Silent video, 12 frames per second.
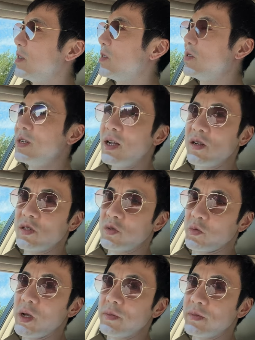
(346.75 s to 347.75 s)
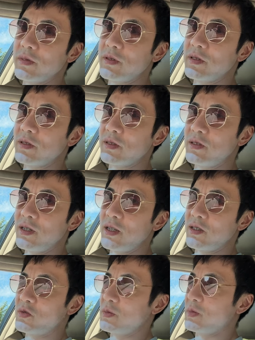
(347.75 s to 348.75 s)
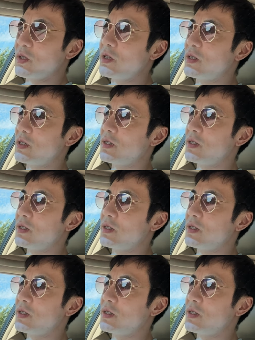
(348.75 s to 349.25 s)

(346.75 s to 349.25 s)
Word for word: Learn how to swim. Learn how to swim good